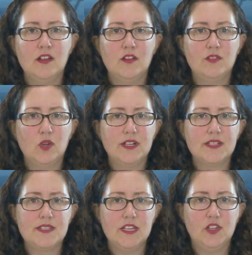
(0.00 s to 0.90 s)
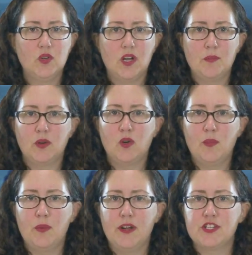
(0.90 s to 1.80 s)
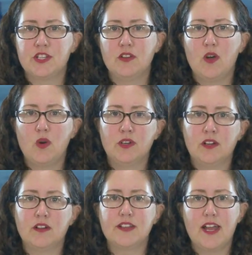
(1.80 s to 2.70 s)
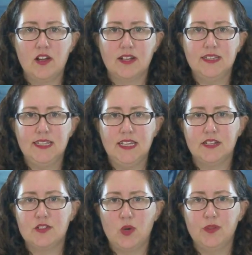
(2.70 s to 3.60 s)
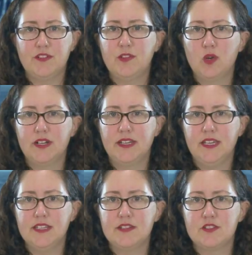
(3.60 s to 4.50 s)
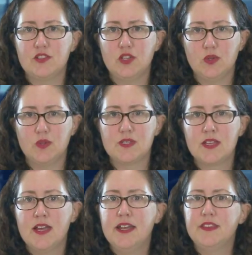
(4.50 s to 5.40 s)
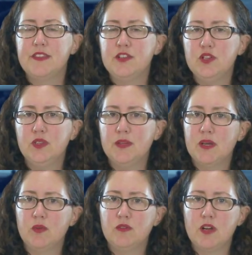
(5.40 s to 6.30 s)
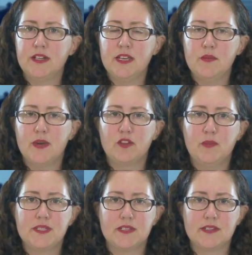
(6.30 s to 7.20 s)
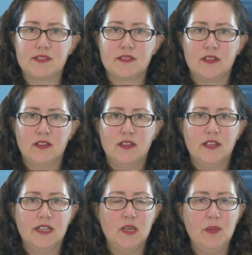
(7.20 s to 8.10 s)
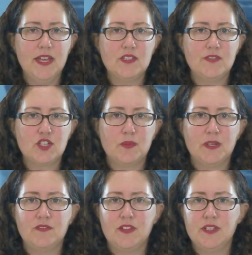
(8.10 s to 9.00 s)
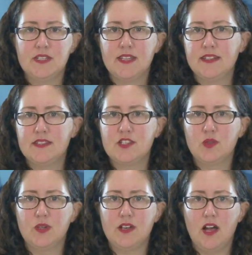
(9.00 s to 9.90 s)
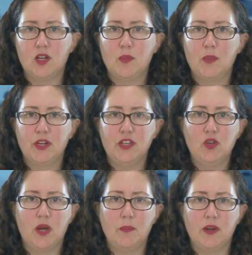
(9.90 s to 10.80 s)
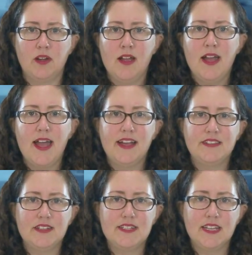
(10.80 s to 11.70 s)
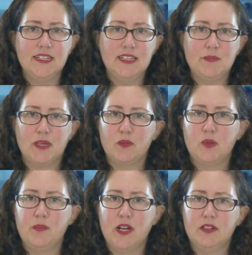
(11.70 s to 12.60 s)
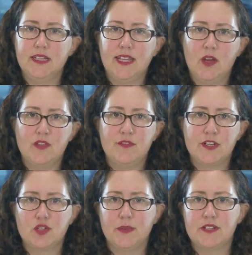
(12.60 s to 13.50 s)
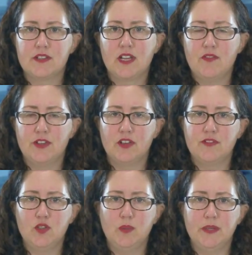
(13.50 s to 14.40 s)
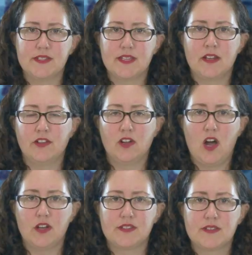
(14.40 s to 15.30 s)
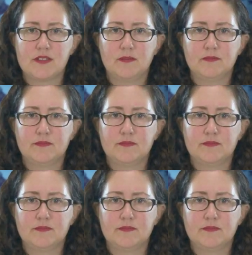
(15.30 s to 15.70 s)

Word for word: Florida Sea Cucumber Corporation owner Eric Lee told the Florida Keys News that the new limit would run him out of business. He pays fishermen 50 cents to a dollar per cucumber, and the daily limit would barely allow the fishermen to cover their fuel bills and other costs.